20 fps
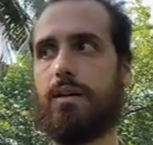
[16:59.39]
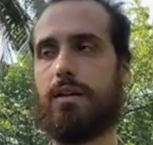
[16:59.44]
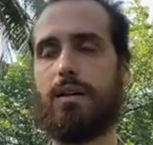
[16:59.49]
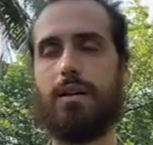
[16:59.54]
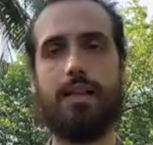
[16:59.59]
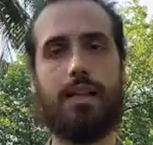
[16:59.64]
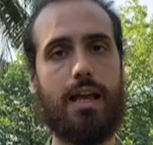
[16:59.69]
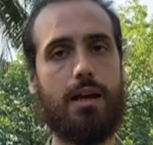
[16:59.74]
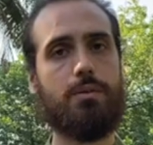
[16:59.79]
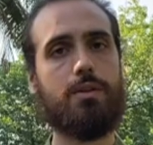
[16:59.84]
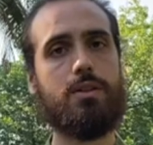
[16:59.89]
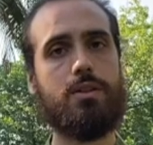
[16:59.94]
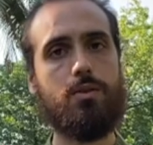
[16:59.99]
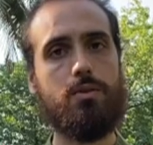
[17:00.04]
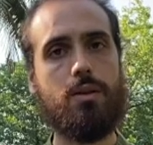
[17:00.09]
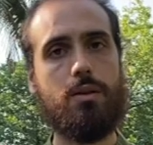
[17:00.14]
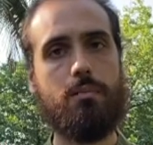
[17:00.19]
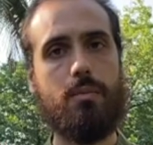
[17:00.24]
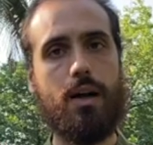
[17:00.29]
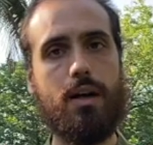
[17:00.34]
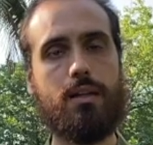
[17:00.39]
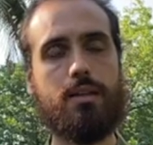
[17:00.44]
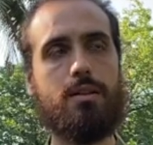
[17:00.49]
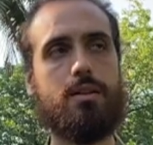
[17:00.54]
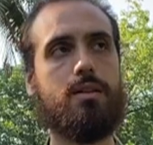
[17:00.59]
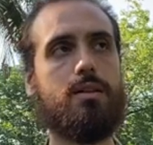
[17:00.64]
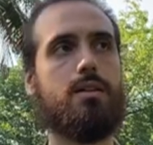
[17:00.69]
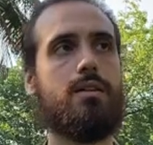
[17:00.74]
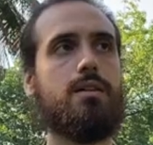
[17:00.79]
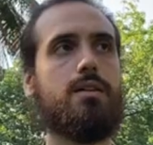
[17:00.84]
clarity on the mind,
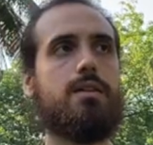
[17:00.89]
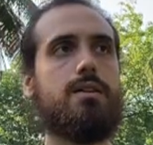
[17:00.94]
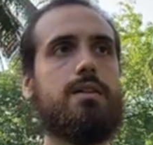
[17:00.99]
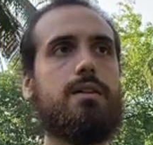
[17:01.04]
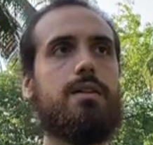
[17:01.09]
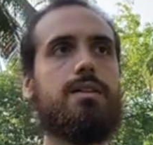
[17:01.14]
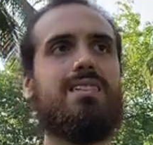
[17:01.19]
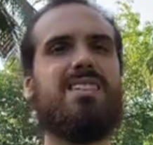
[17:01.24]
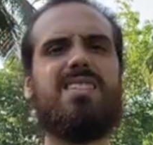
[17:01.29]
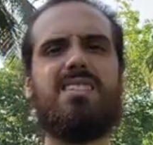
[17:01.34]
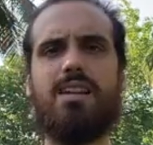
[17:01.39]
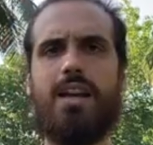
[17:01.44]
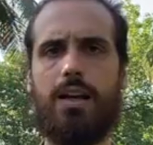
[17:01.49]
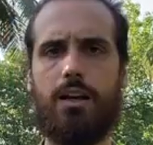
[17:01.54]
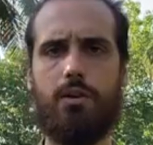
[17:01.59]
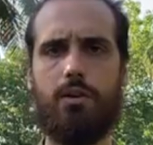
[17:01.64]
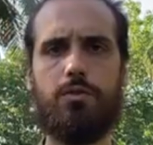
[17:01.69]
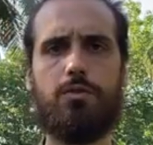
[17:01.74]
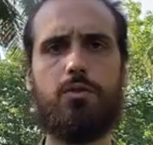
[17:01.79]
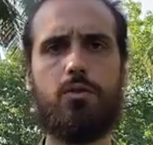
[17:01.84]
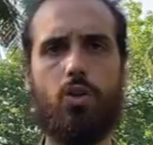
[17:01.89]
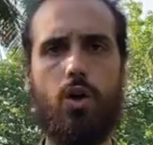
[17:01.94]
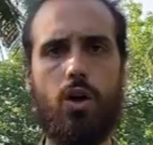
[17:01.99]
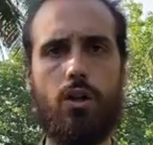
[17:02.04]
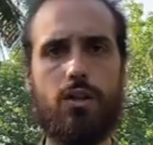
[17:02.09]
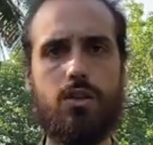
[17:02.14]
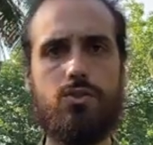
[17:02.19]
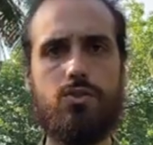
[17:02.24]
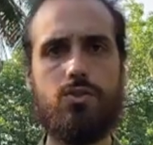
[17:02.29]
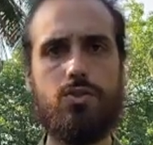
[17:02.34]
this lack of
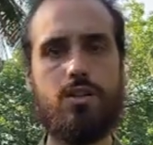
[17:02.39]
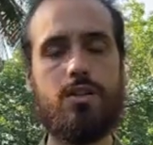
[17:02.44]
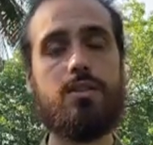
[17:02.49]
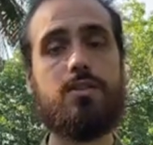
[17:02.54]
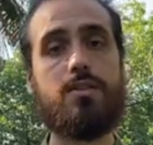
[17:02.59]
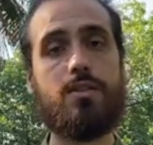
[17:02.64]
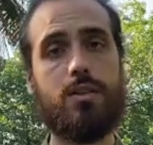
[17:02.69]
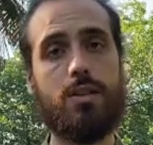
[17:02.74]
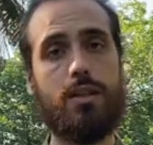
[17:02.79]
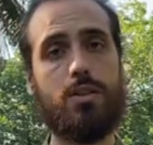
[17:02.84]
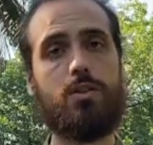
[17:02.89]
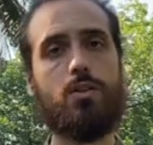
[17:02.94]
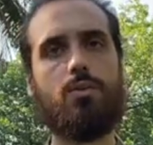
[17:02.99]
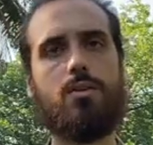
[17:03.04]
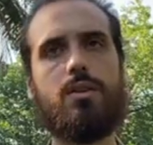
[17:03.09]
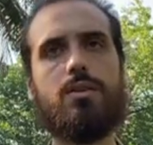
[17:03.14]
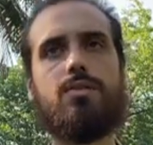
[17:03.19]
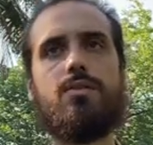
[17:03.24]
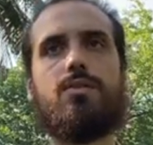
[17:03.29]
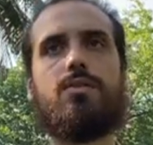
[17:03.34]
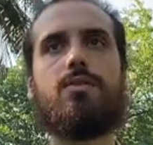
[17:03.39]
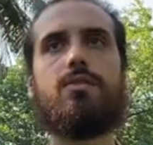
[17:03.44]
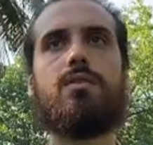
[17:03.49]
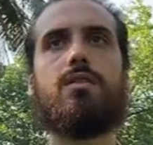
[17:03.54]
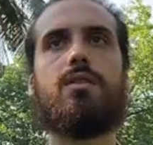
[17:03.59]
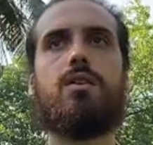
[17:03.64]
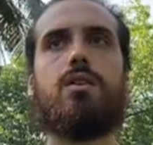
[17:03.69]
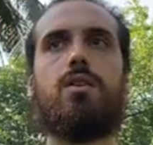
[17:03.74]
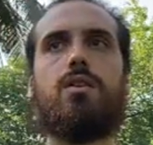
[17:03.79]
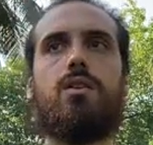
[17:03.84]
knowledge, this ignorance,
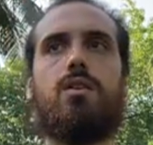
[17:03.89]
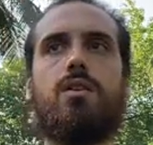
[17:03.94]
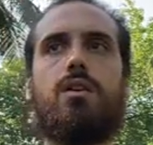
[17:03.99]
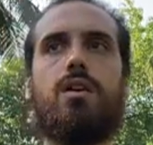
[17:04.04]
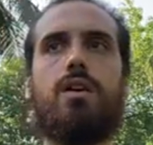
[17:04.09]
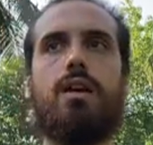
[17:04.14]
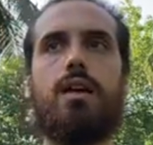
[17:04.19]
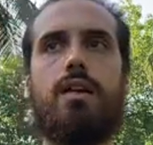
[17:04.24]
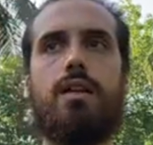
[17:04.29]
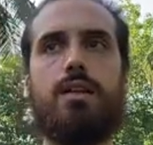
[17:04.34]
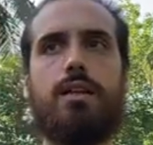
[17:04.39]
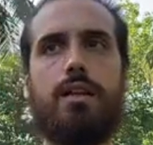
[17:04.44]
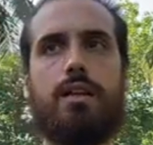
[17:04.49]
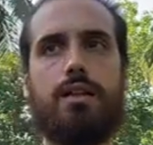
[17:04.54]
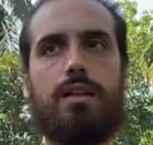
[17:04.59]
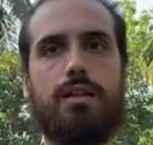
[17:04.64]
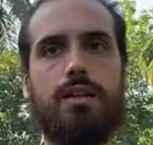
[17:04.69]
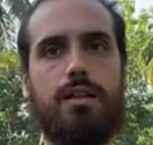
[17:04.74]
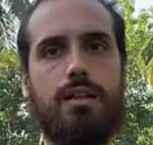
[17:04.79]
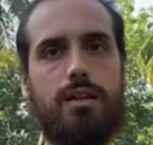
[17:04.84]
and then